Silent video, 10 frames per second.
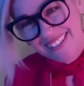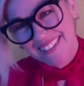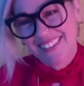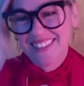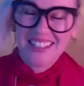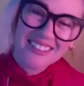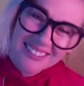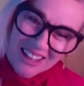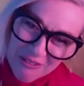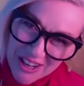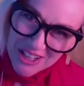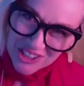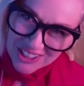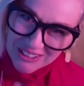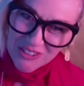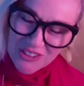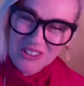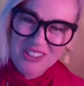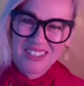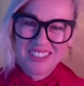is near starvation if
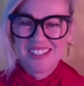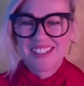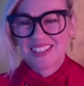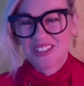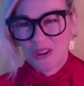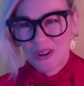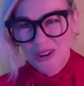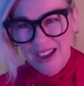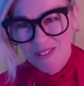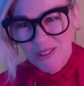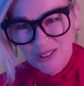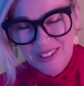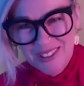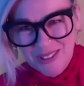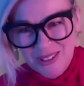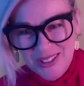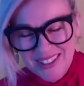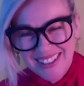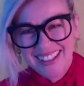you didn't, have all your stores